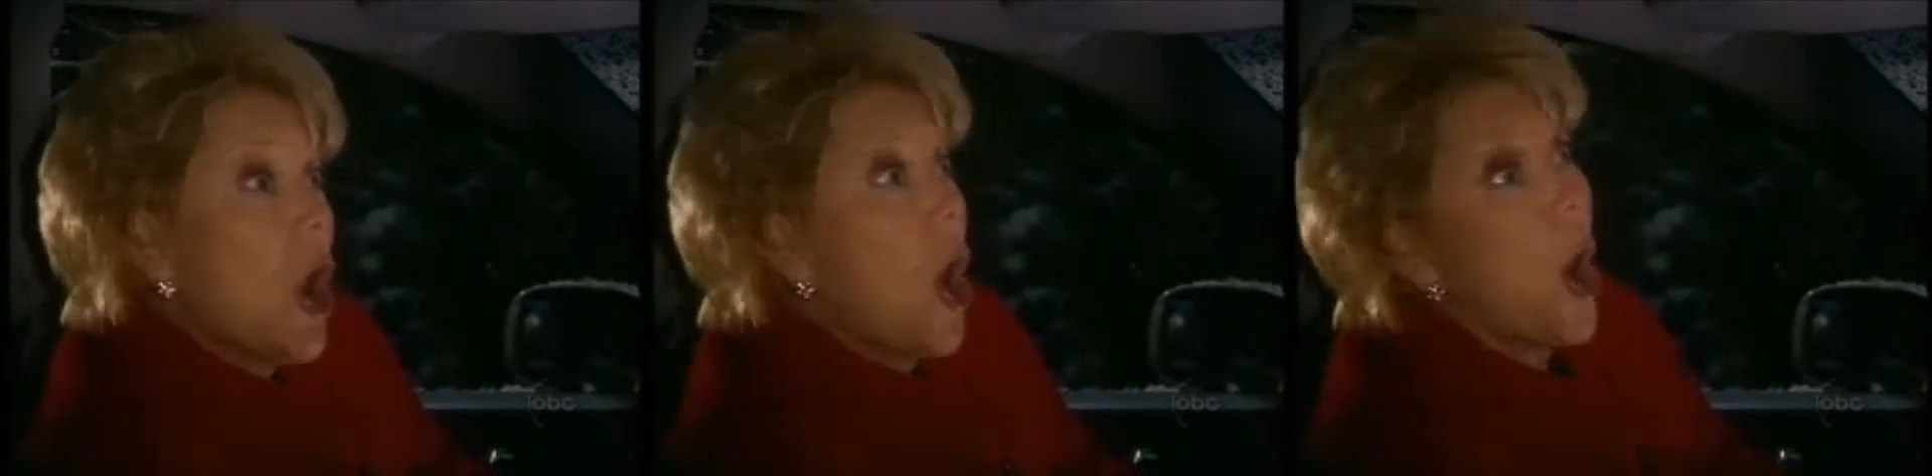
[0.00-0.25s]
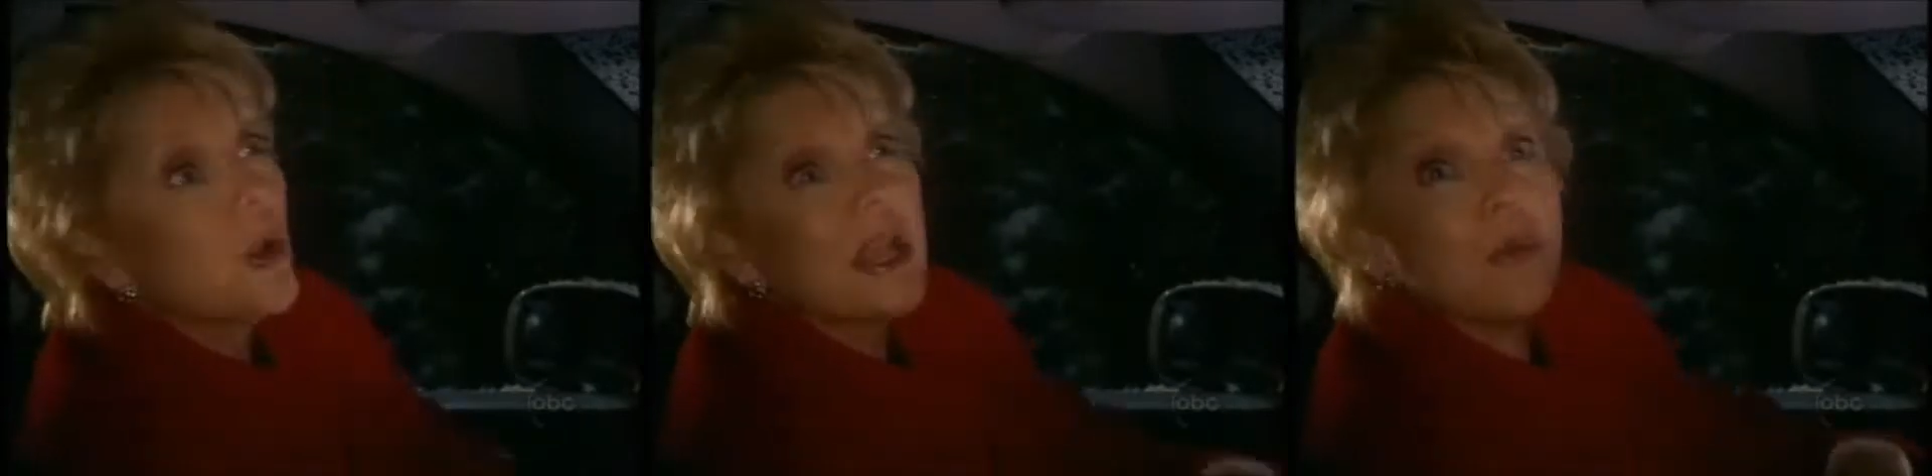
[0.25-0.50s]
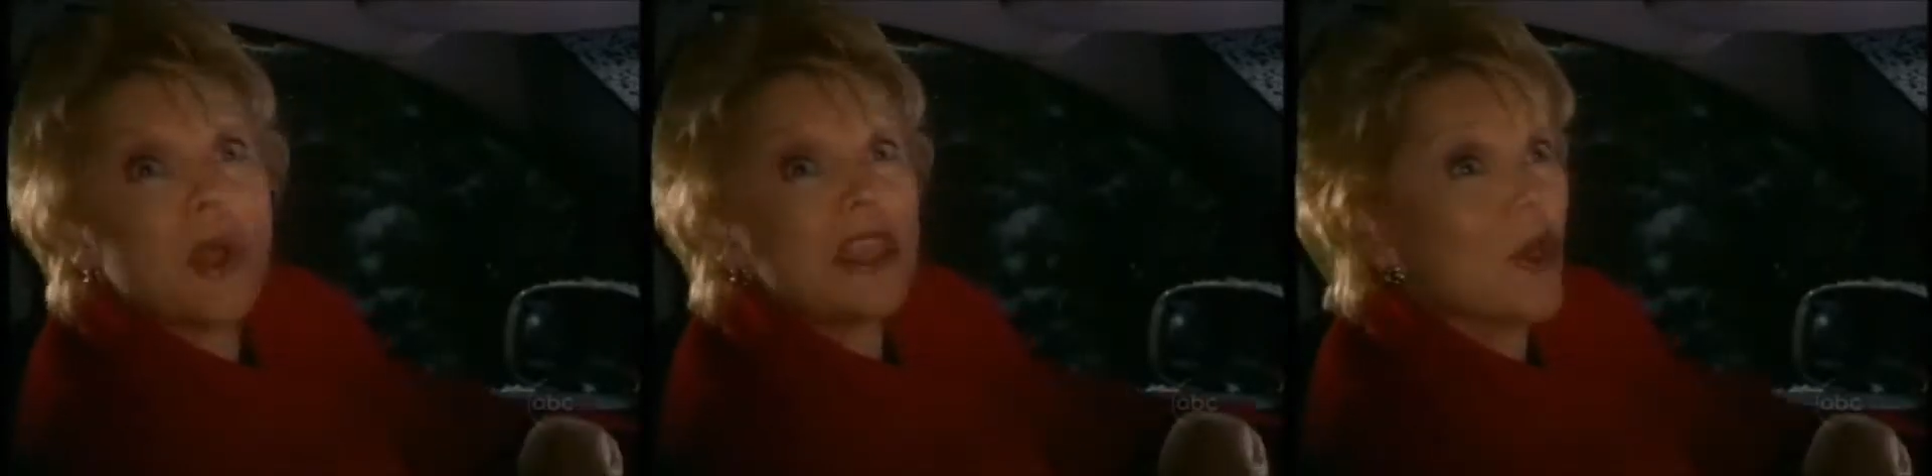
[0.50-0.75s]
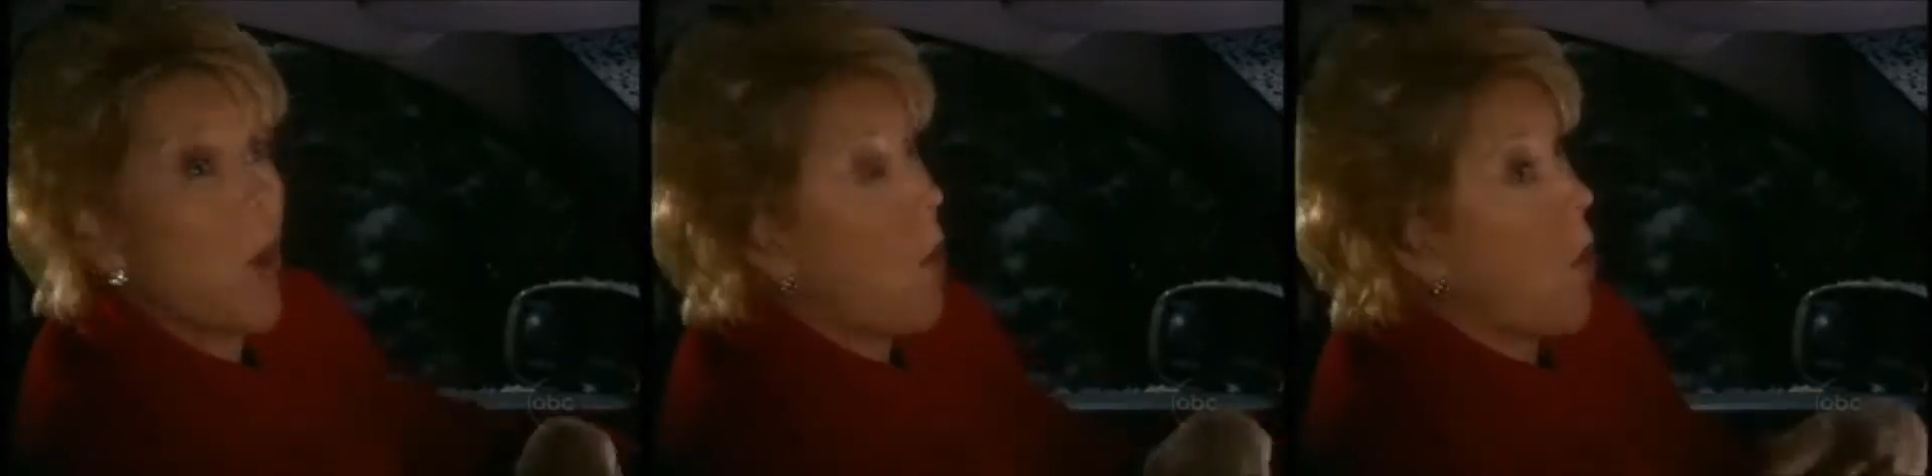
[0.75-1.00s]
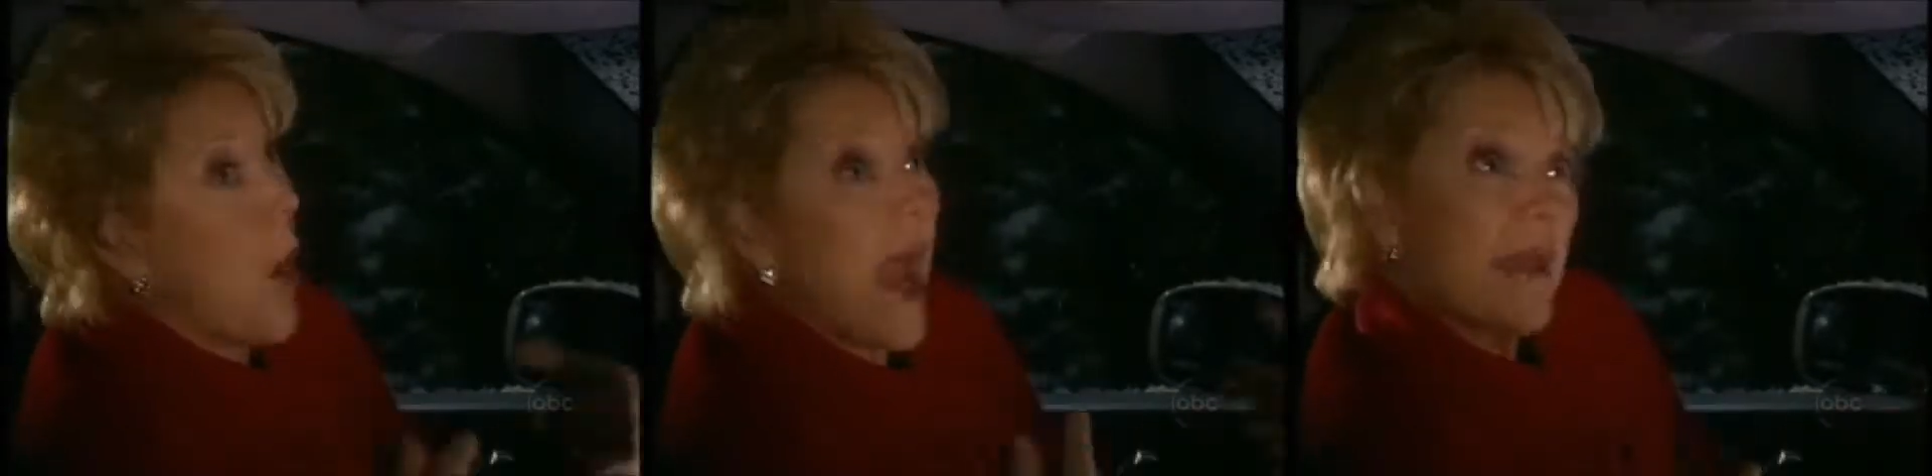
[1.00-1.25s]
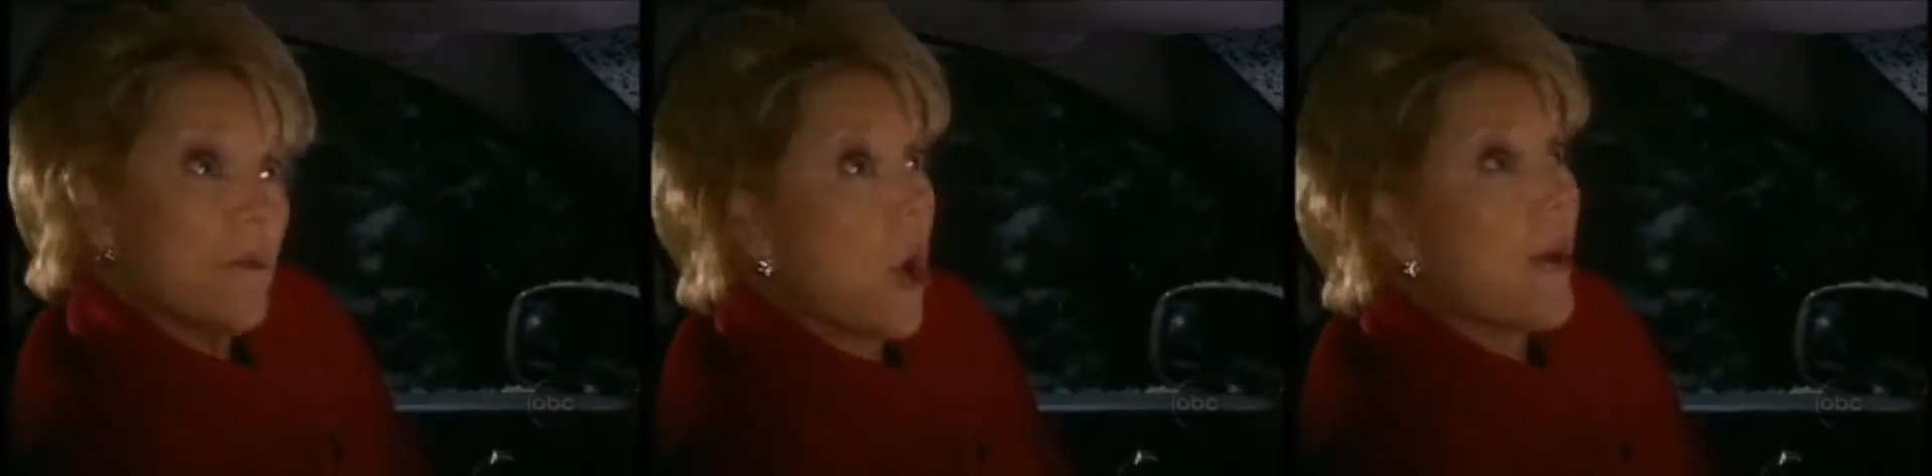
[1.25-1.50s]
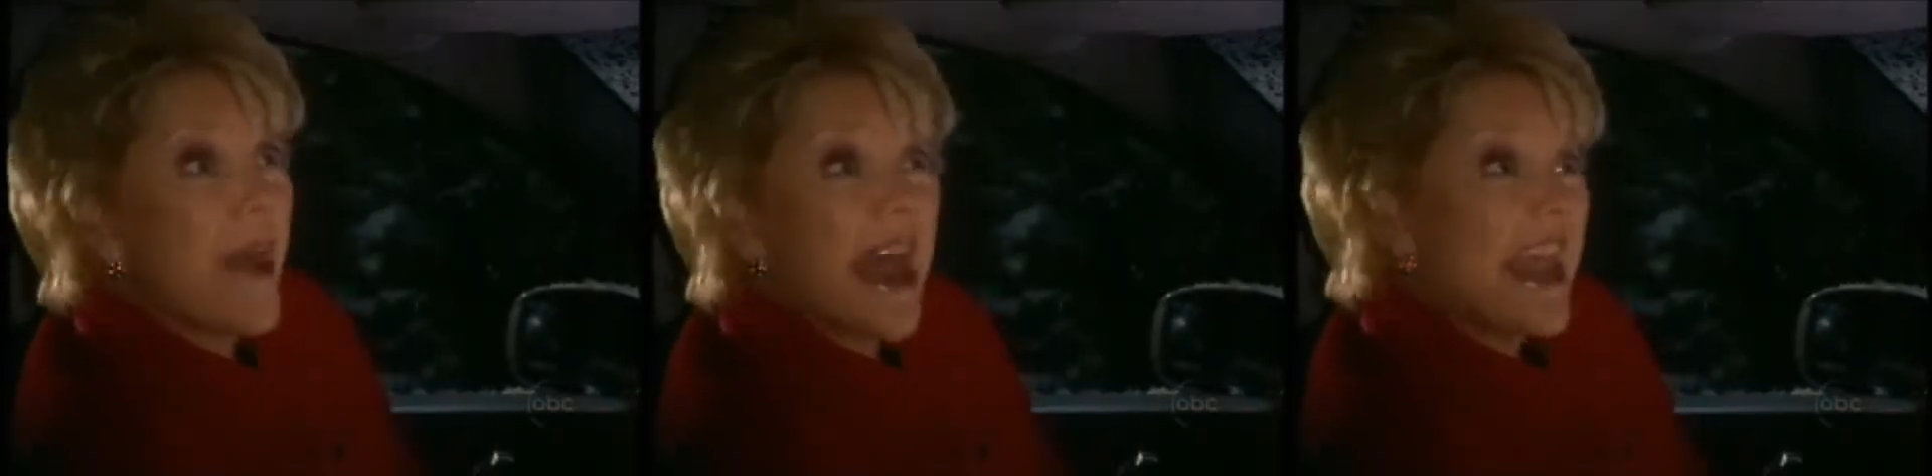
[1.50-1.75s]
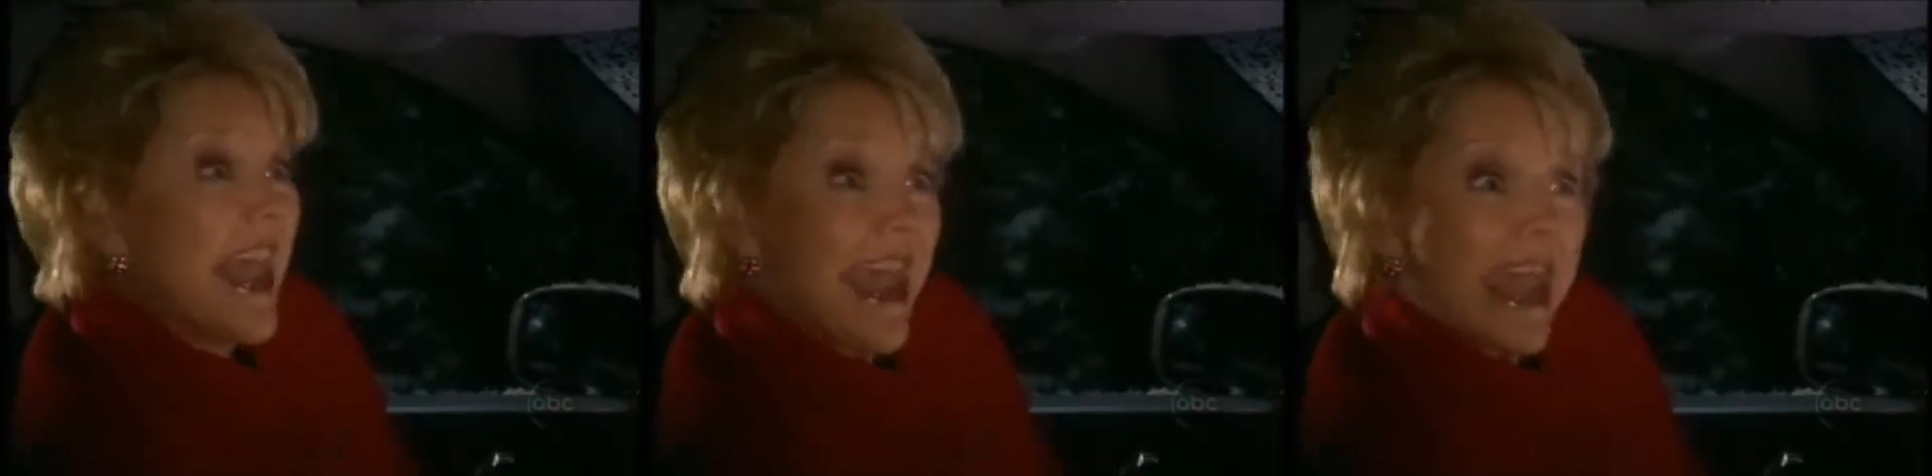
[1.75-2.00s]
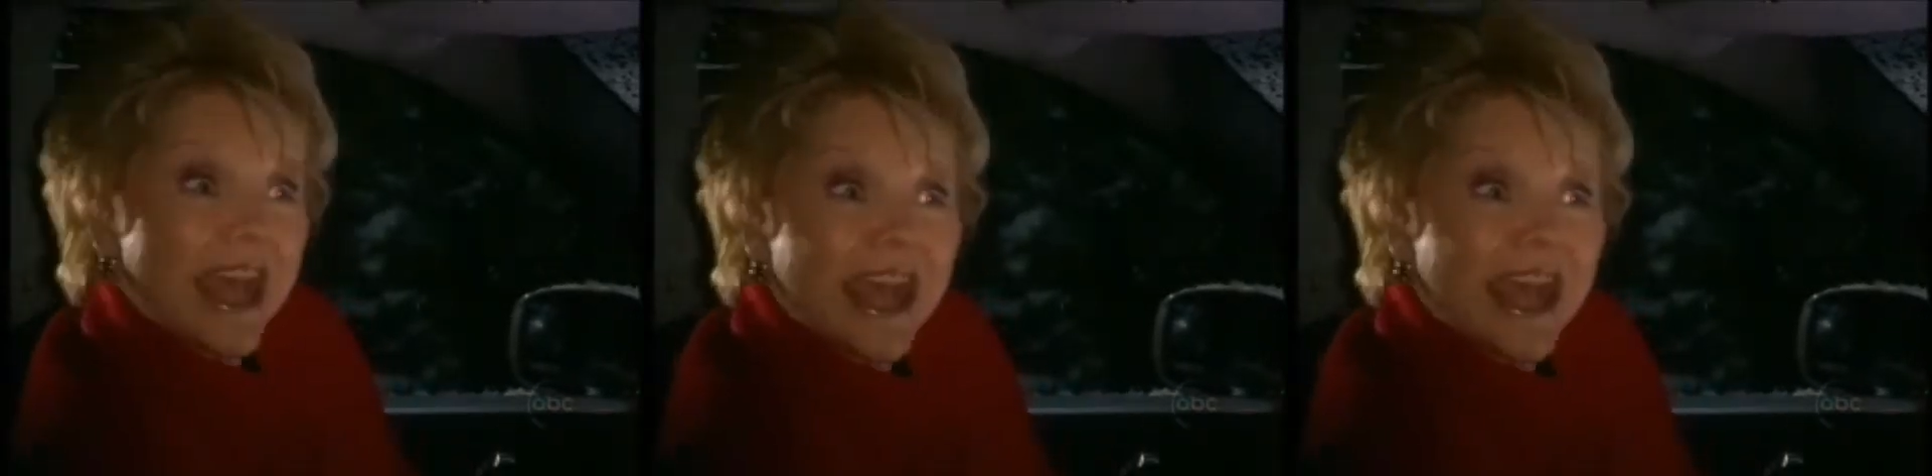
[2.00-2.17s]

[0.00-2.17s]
only with way more money.